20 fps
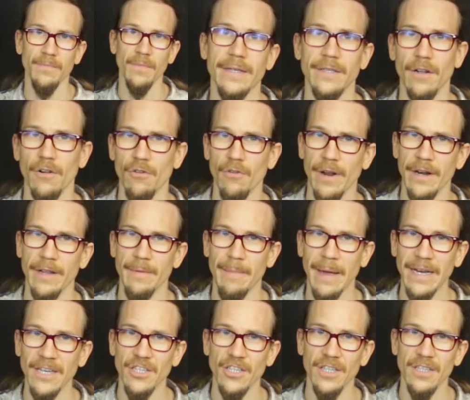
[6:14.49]
As already
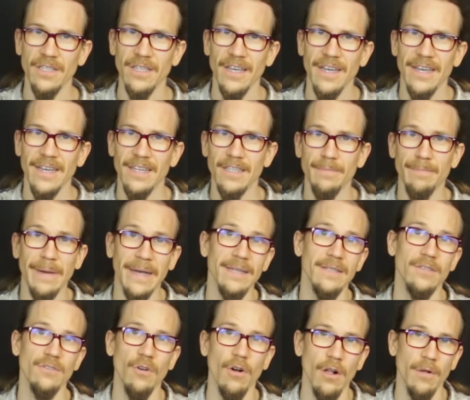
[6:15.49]
mentioned, it is
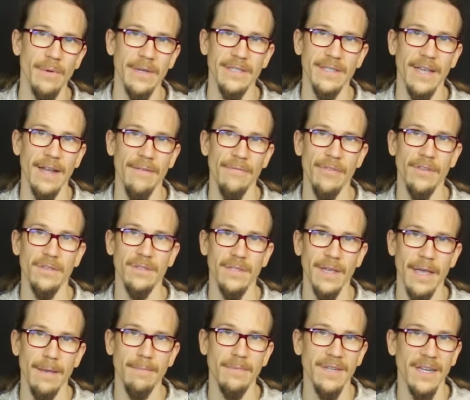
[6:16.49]
best to always have the
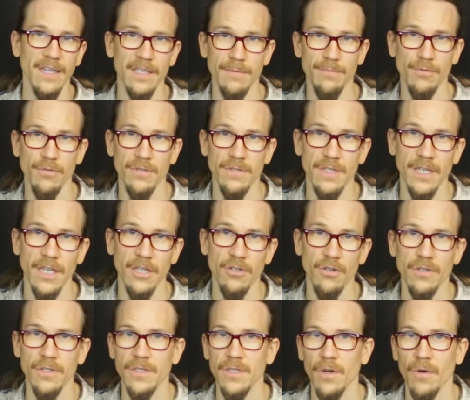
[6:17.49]
same test
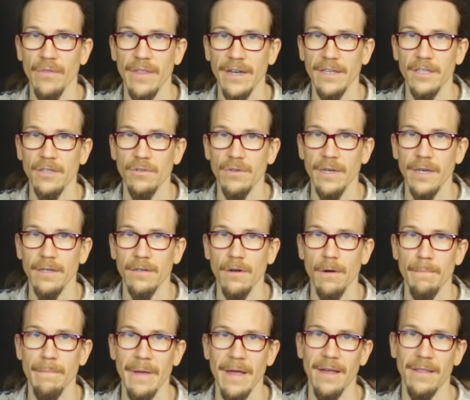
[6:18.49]
procedures so that you can
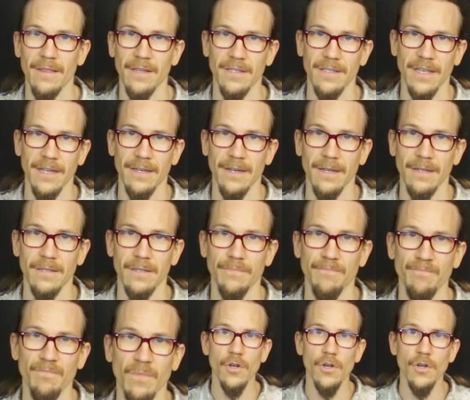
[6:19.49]
compare the settings.